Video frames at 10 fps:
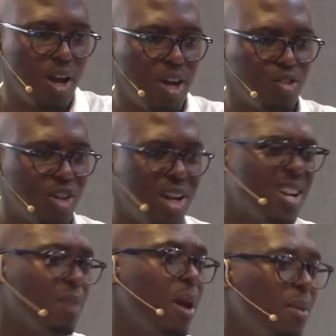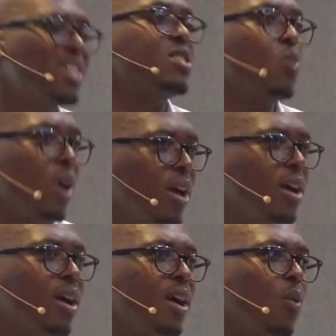cash, right? And maybe this is where,
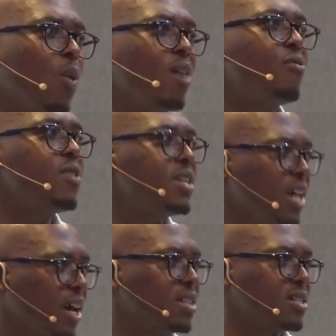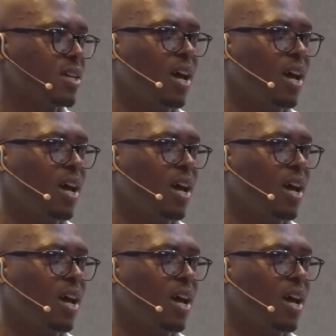where fintechs uh,